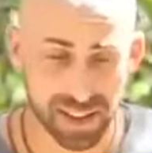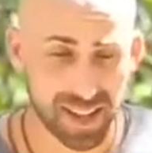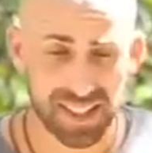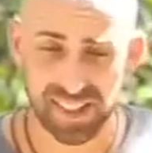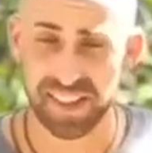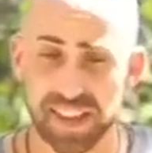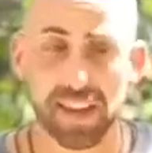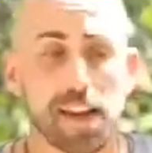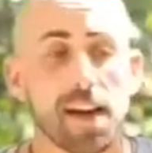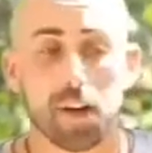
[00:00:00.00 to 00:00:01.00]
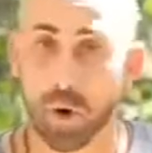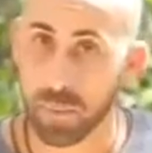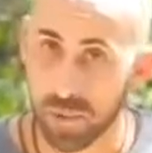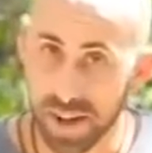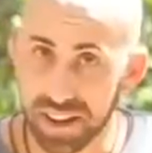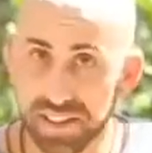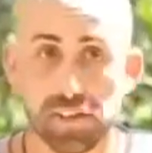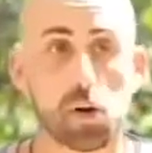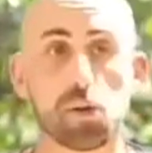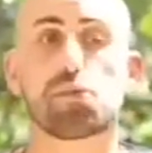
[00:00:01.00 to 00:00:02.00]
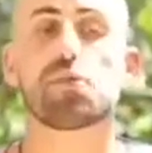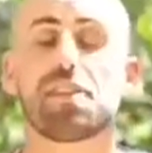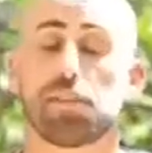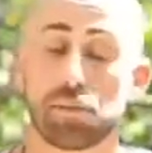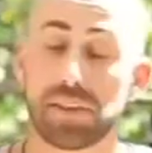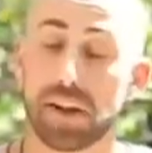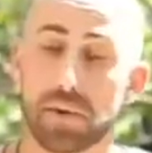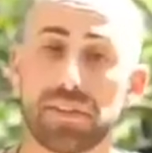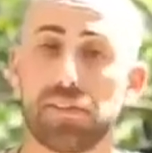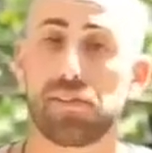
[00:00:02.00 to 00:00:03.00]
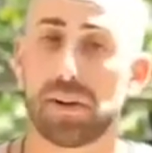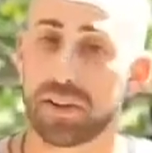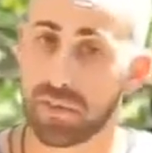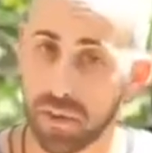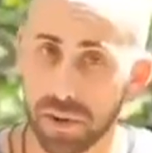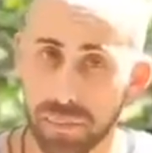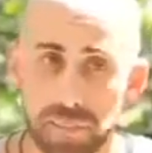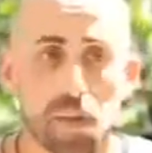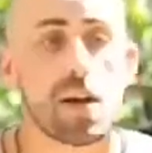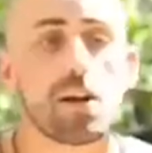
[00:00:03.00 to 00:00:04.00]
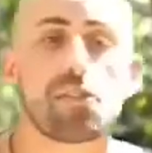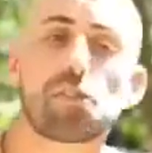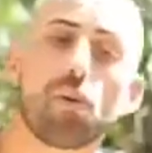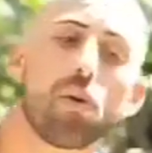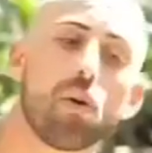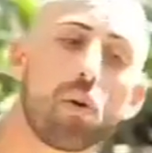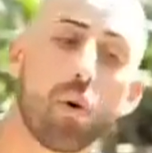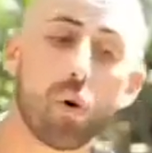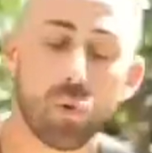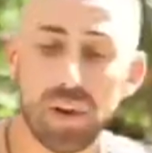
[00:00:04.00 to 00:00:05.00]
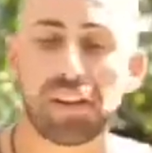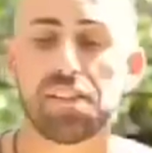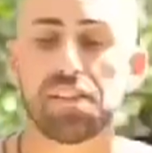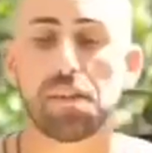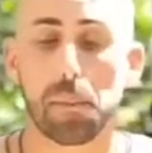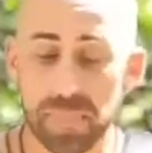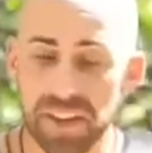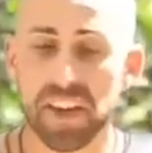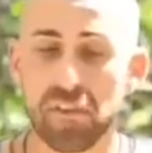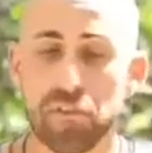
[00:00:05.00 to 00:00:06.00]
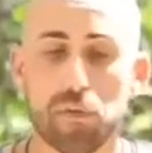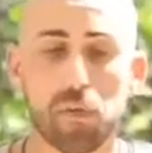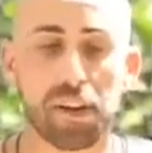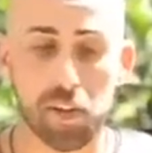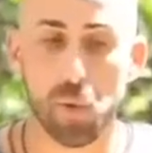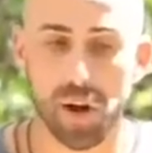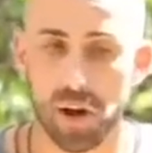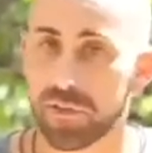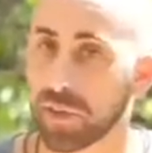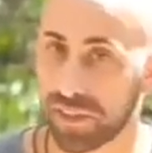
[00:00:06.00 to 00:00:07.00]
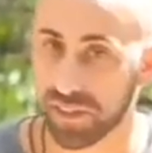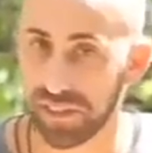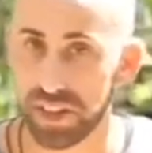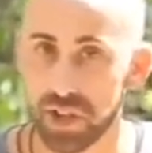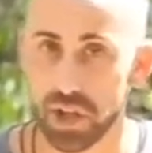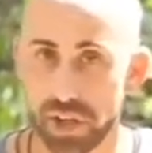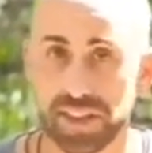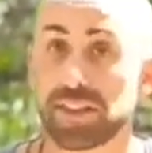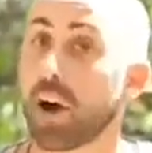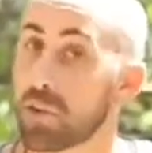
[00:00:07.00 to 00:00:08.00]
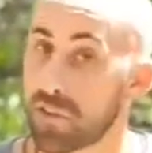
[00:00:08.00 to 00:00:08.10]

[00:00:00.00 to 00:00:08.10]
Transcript: getting compressed close to their residual volume. So always be careful and aware of your sensation and how you